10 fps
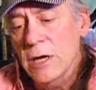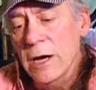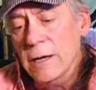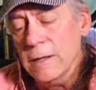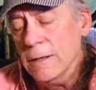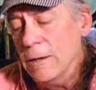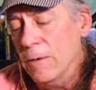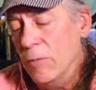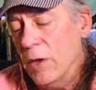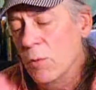
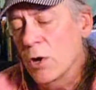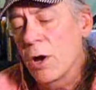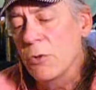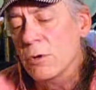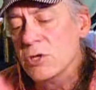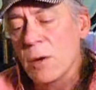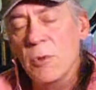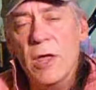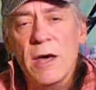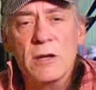And we'll go through some
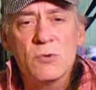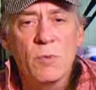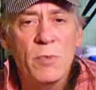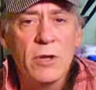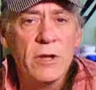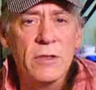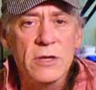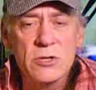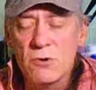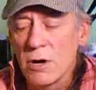of that as we're building
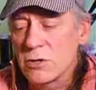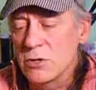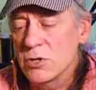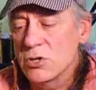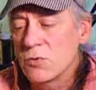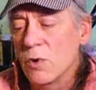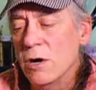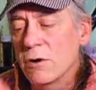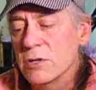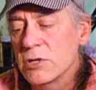these structures as
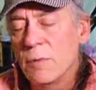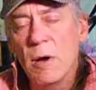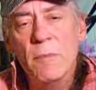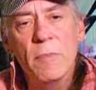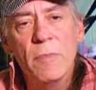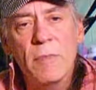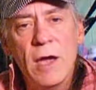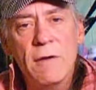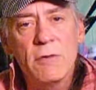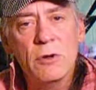well, because some of them
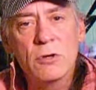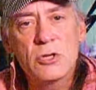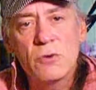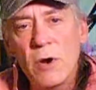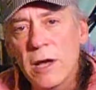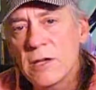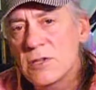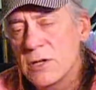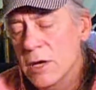have little tricks